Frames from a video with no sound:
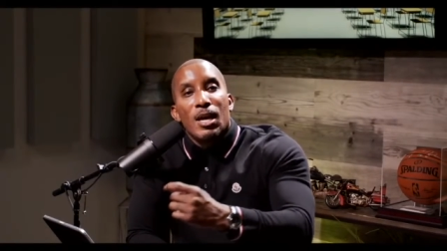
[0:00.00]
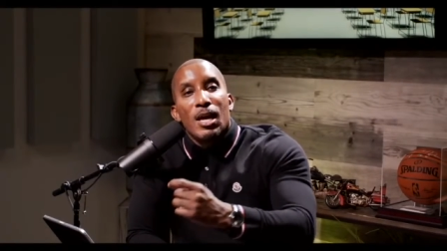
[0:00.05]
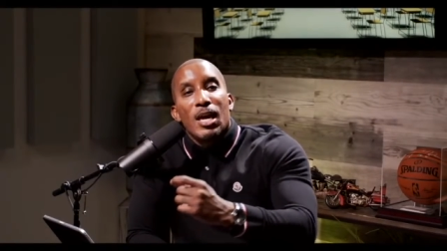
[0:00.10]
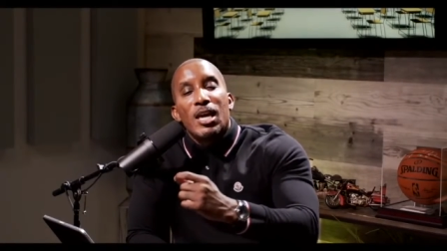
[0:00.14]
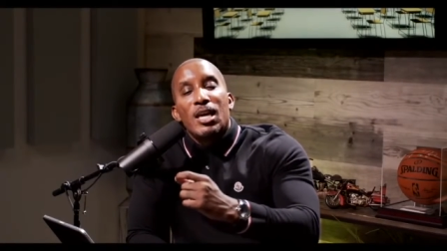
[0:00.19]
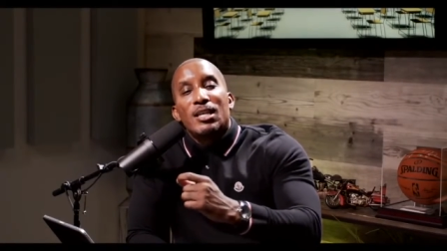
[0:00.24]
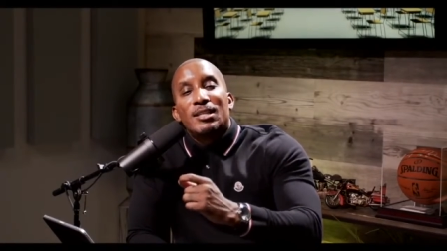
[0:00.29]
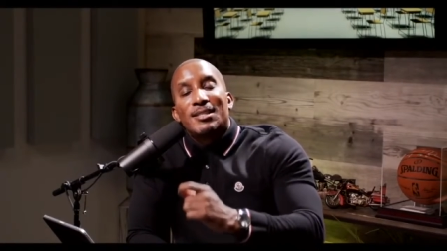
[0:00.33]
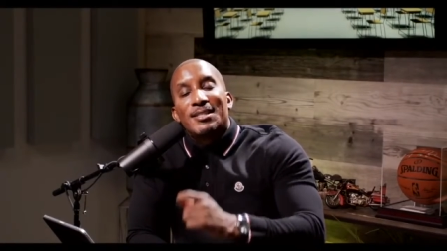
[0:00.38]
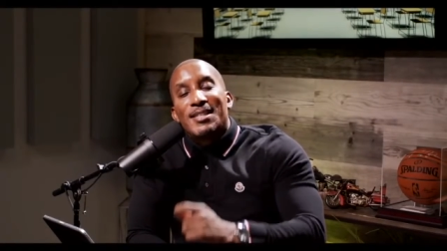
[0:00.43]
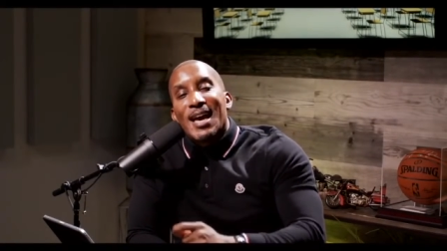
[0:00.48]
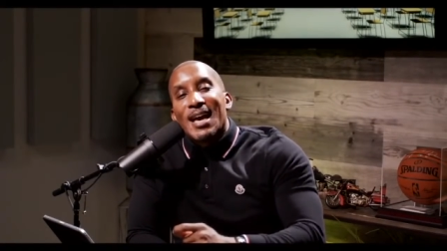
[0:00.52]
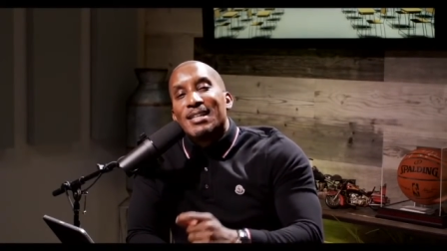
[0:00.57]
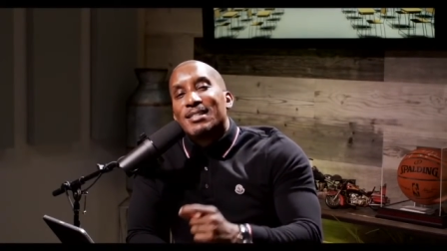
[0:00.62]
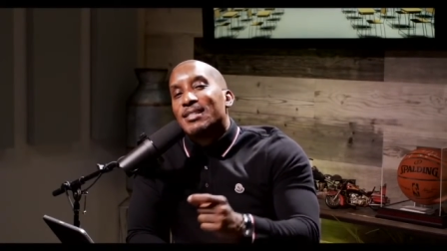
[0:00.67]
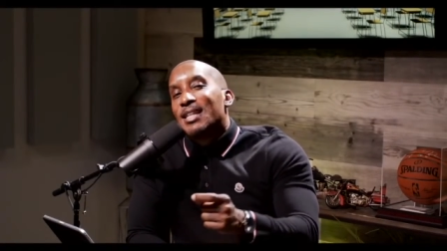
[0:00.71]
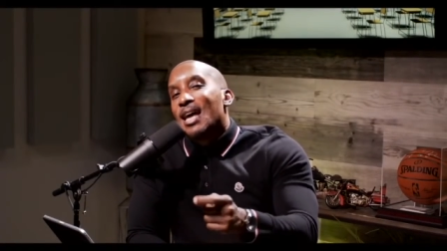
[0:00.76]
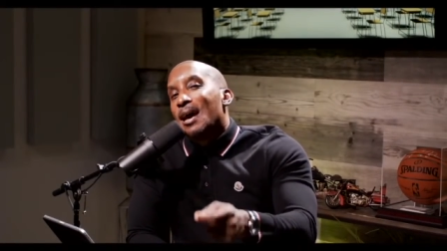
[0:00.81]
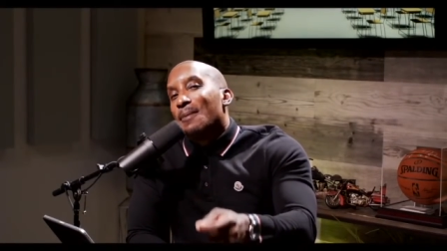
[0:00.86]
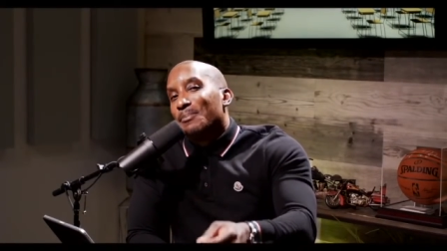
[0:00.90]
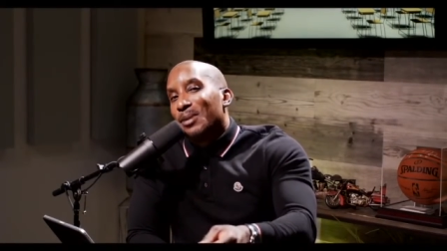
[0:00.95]
He
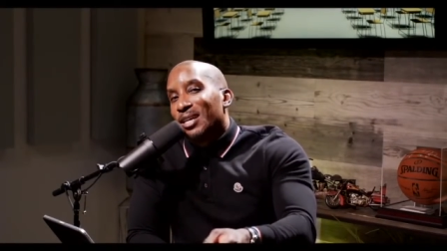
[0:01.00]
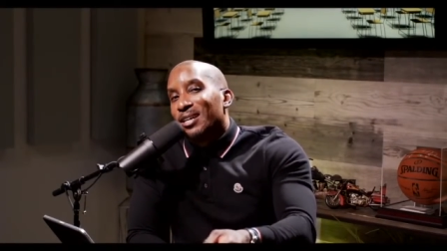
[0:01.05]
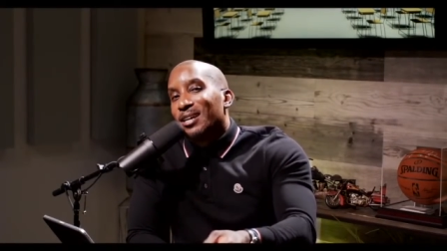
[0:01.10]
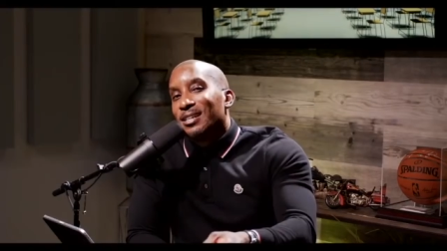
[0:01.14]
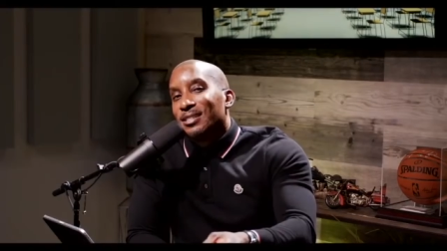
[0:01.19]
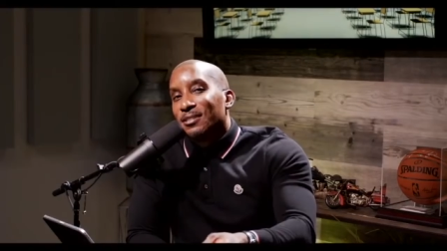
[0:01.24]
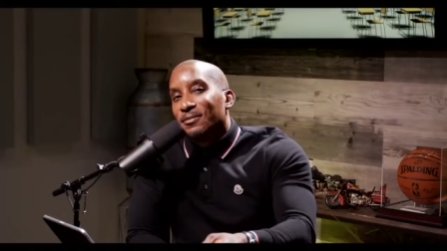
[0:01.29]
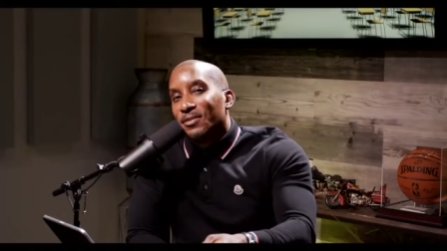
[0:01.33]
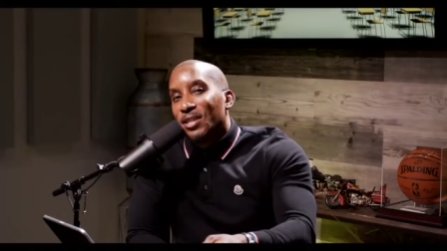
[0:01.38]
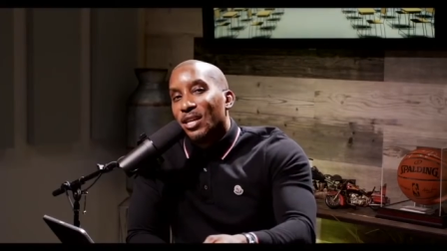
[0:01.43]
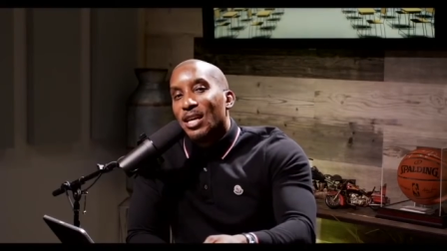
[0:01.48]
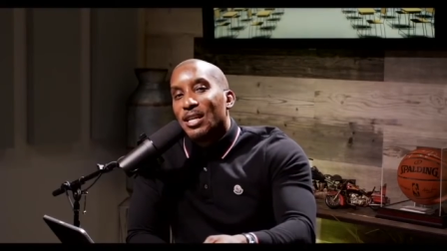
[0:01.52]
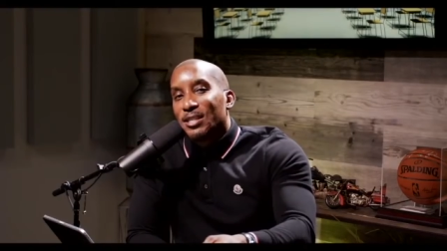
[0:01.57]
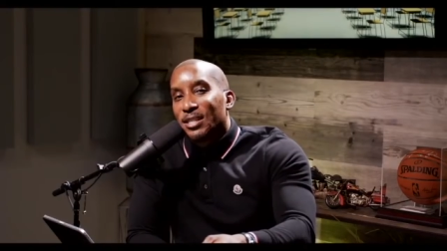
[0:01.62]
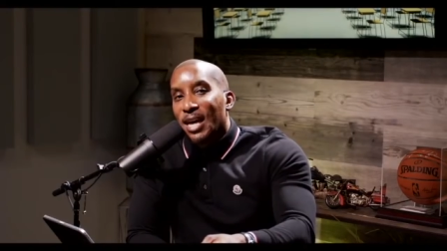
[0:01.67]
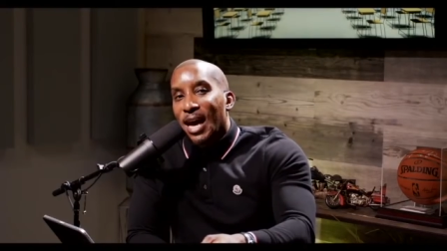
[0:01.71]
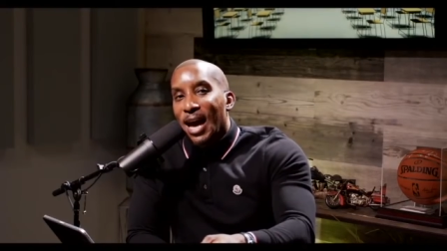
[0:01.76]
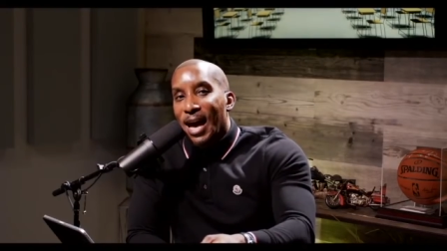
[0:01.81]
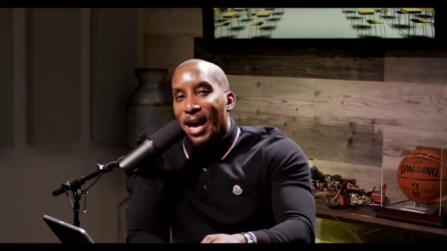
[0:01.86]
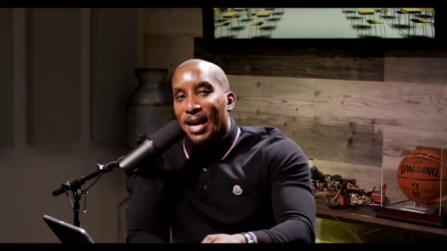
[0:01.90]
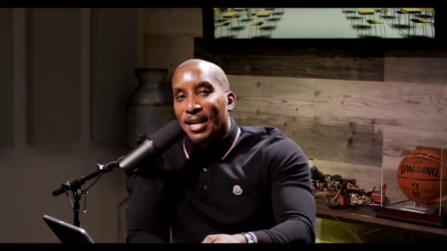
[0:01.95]
says that because of this,
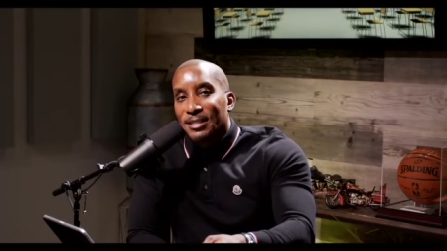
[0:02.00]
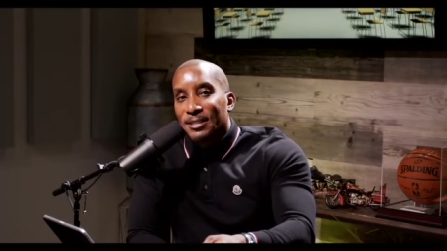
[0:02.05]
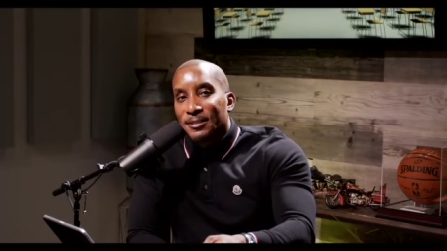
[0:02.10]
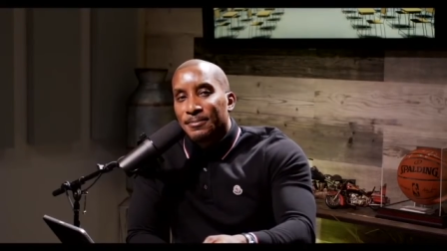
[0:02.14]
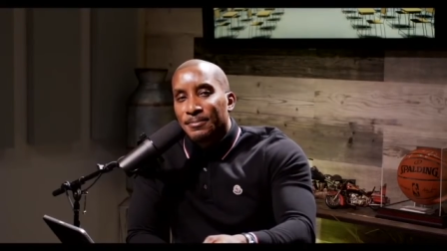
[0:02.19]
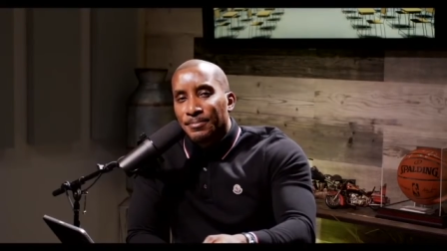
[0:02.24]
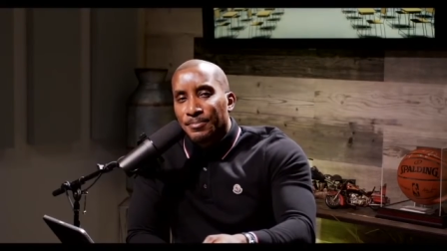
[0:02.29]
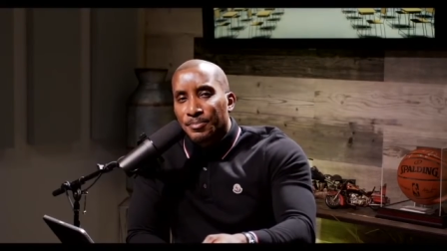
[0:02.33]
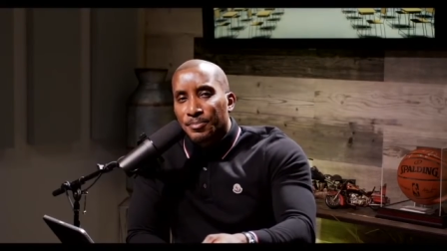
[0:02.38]
guys,